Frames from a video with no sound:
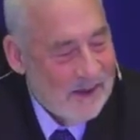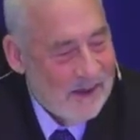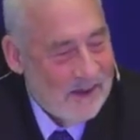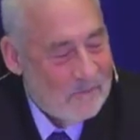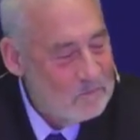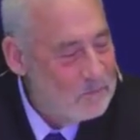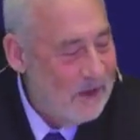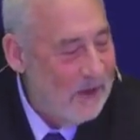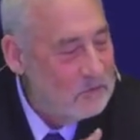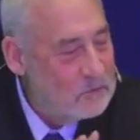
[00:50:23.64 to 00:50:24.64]
Um,
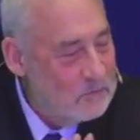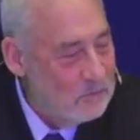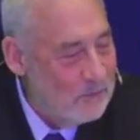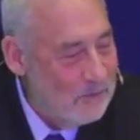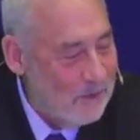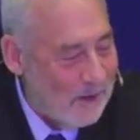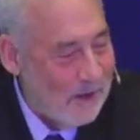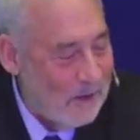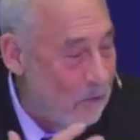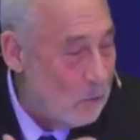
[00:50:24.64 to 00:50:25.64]
and
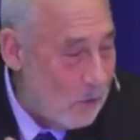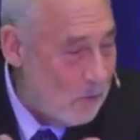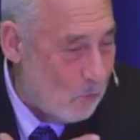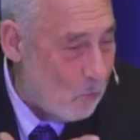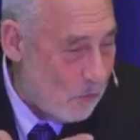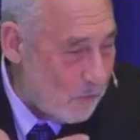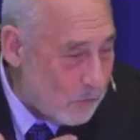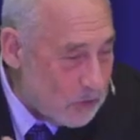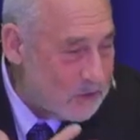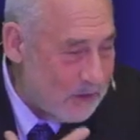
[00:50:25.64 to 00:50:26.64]
the
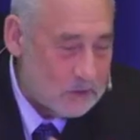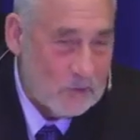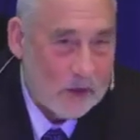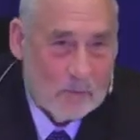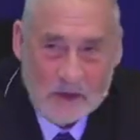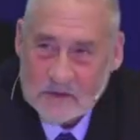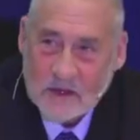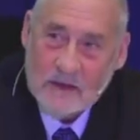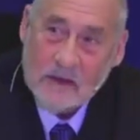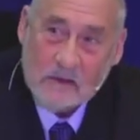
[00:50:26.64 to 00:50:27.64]
first thing that struck me
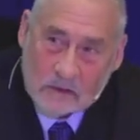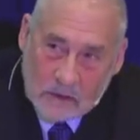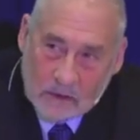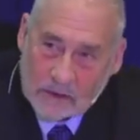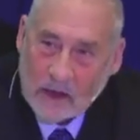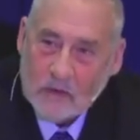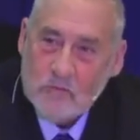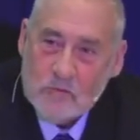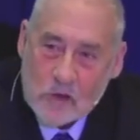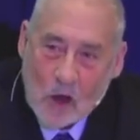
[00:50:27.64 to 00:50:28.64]
is he clearly
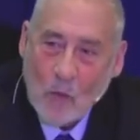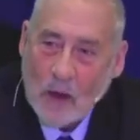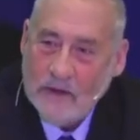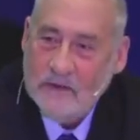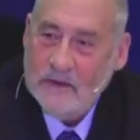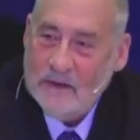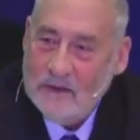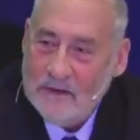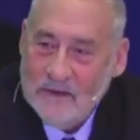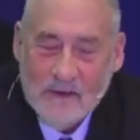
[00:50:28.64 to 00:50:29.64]
had no
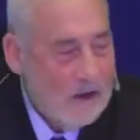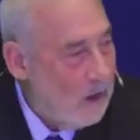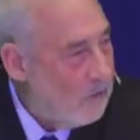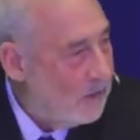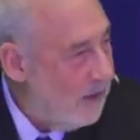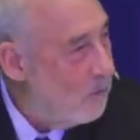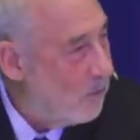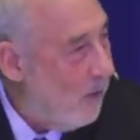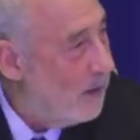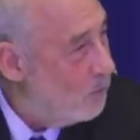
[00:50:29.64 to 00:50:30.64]
idea of our
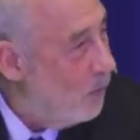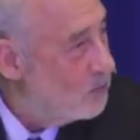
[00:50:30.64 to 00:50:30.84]
democratic